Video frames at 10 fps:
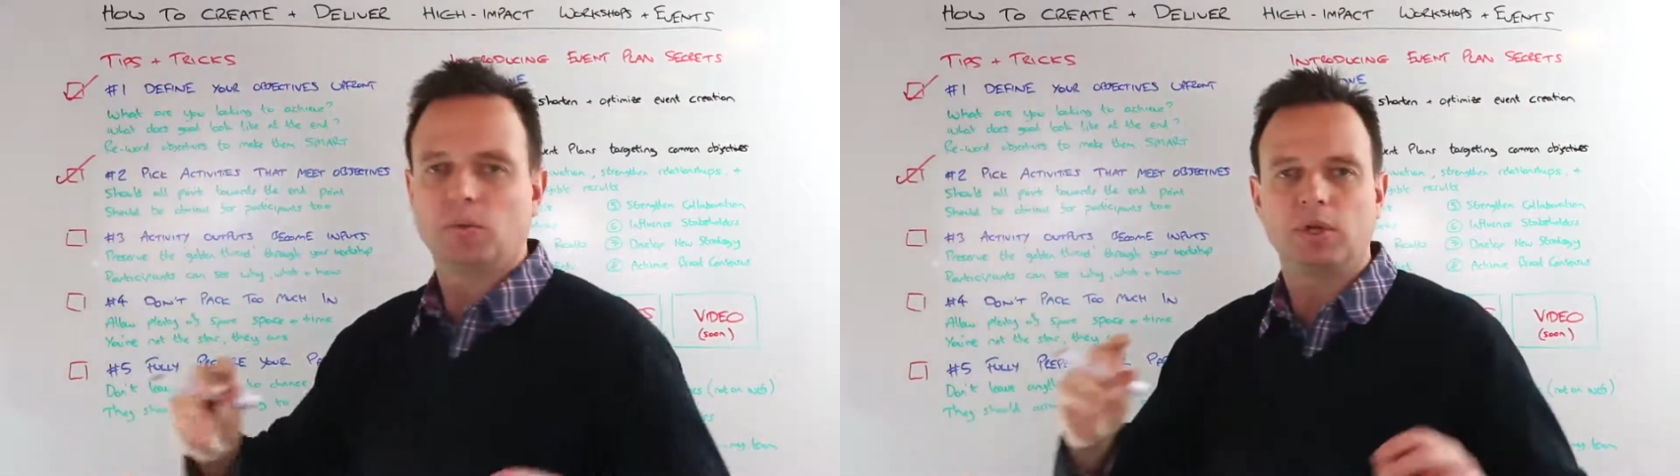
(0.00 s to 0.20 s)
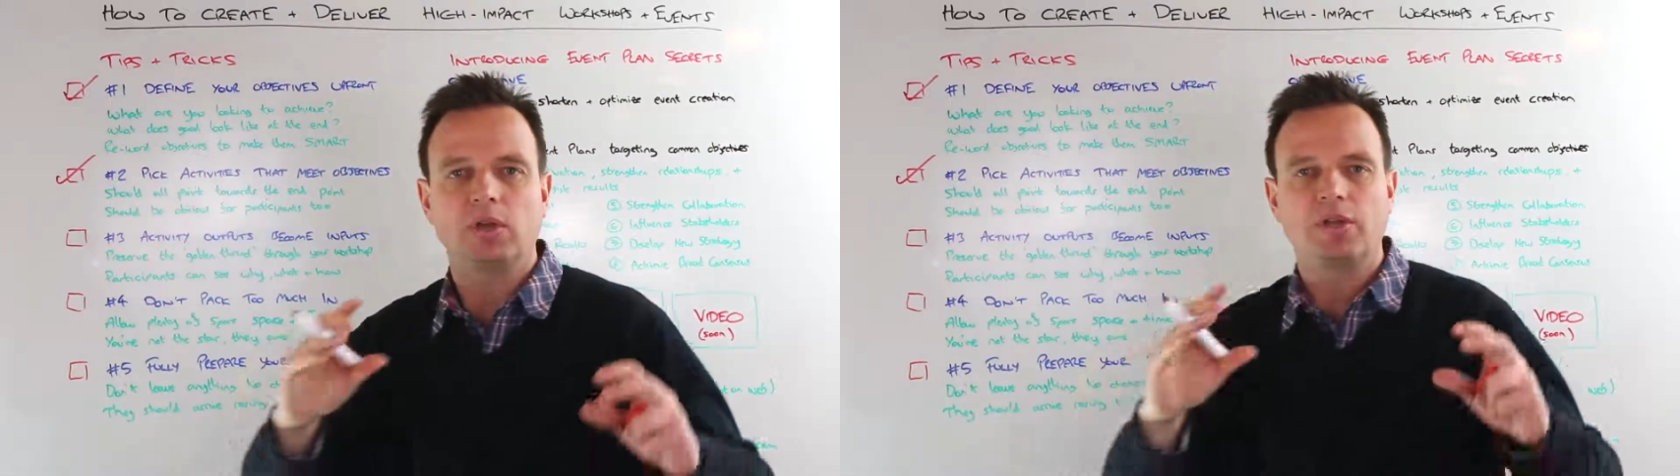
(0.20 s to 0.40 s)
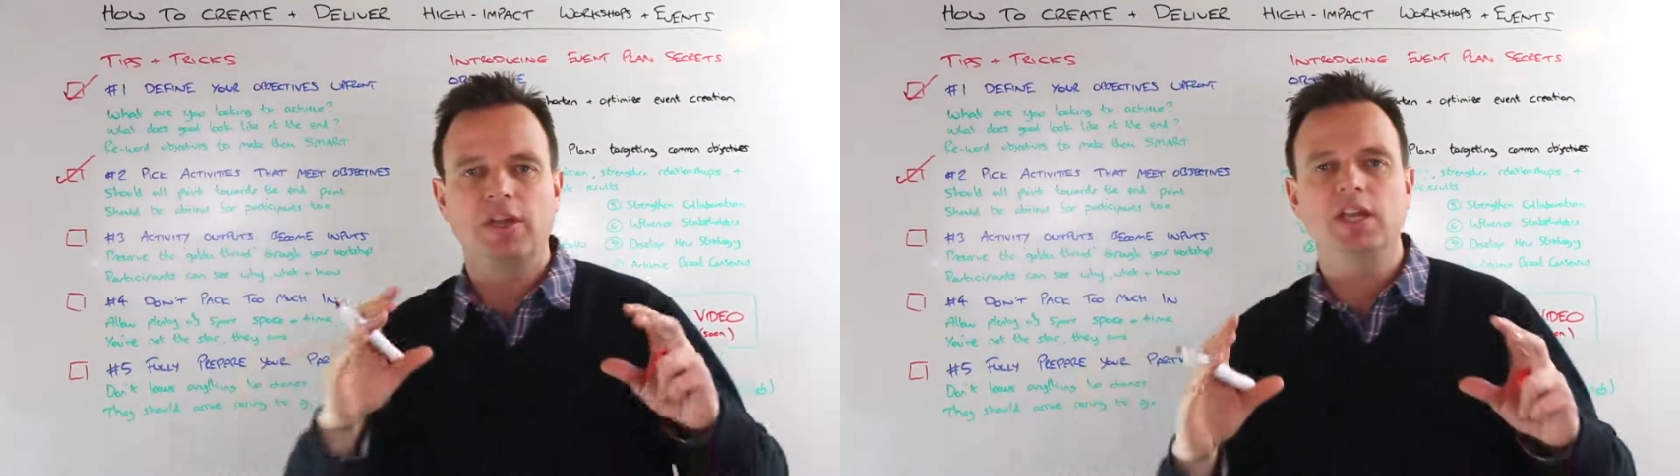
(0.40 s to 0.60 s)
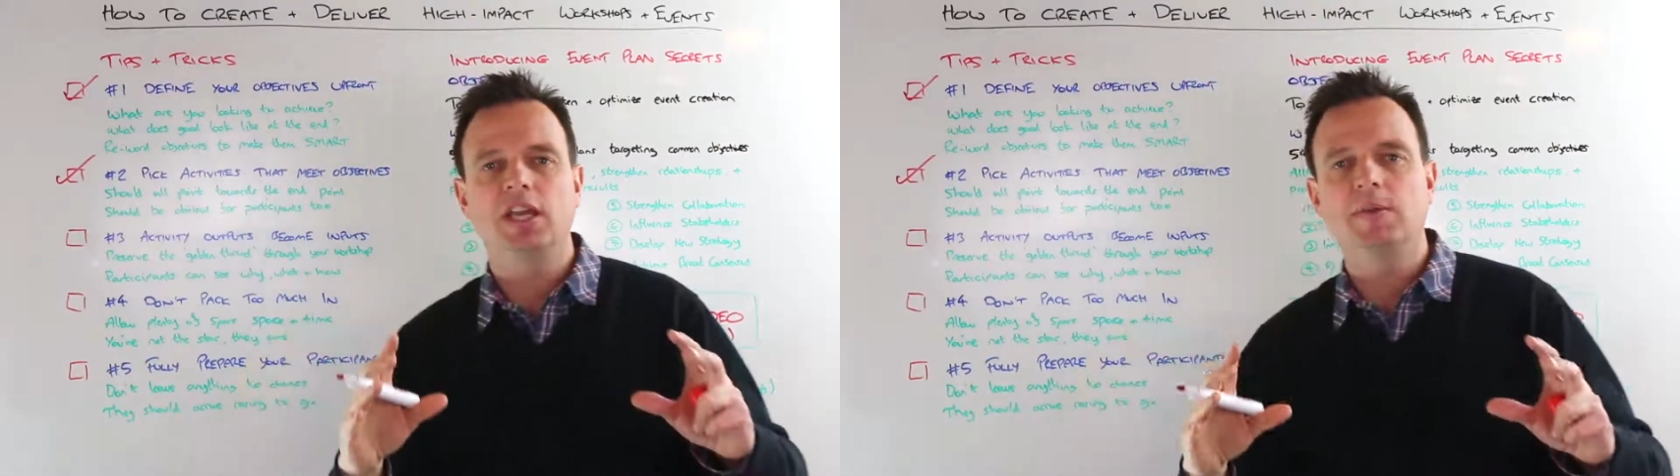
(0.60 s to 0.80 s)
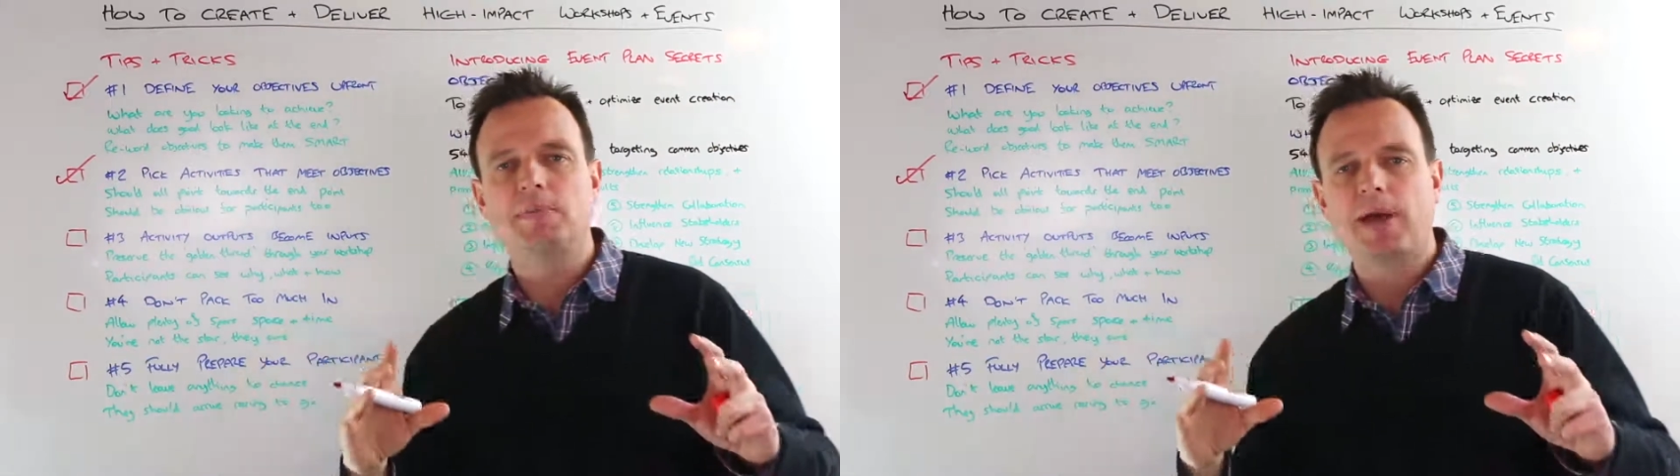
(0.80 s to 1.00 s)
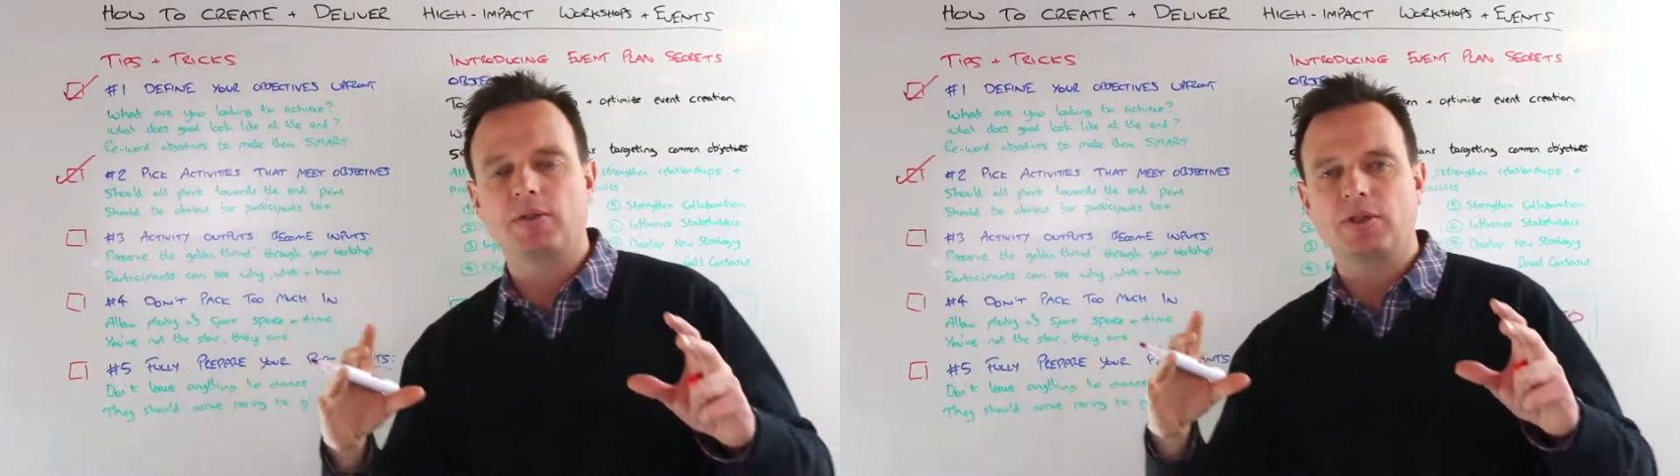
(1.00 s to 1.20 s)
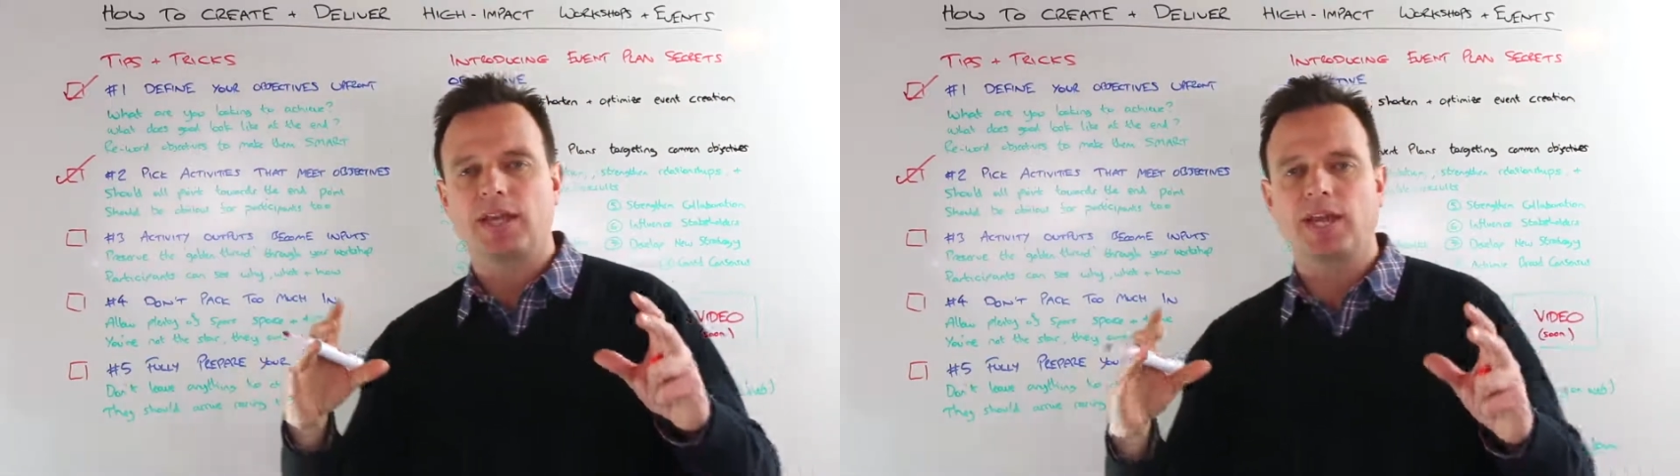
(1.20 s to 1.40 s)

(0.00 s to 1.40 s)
when you're thinking about the